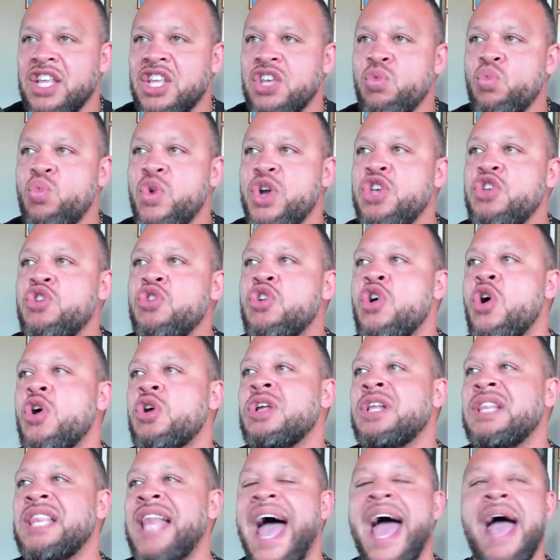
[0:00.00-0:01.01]
when you go
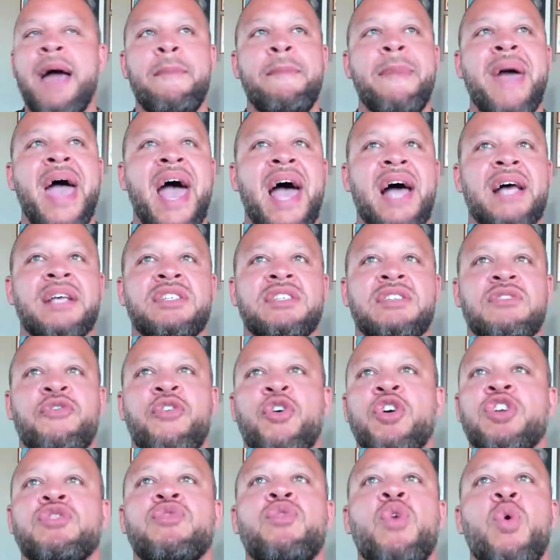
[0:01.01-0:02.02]
to Latin Mass,
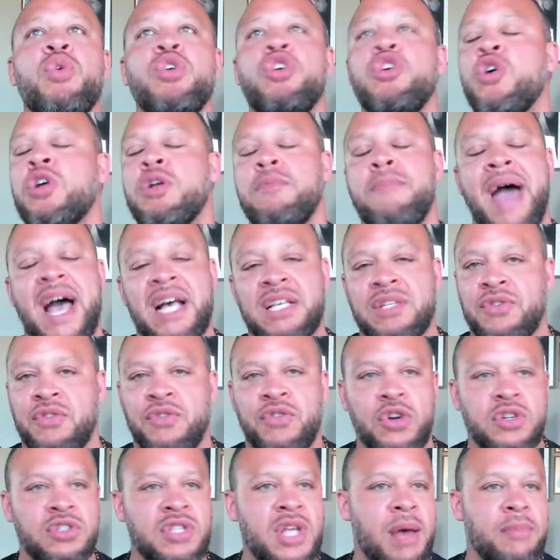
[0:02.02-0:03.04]
first of all, when you go to Mass for the
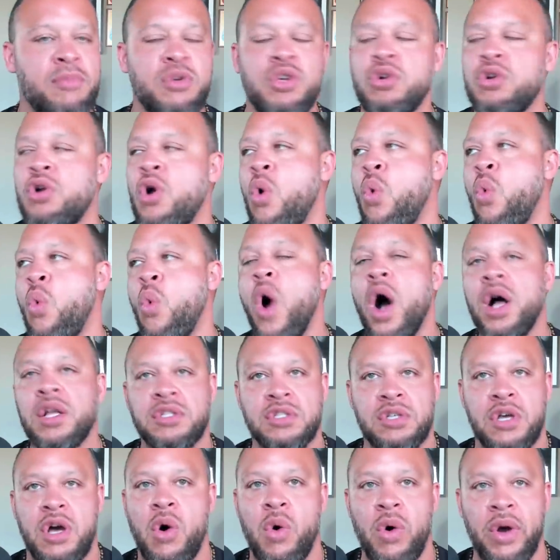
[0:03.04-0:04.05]
first time, you don't know
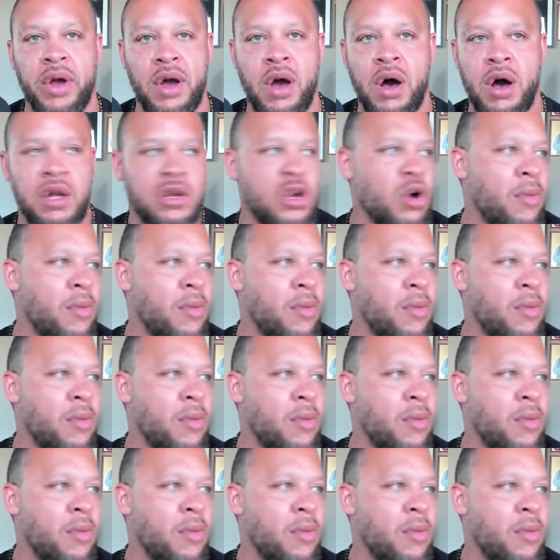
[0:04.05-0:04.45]
what's going on.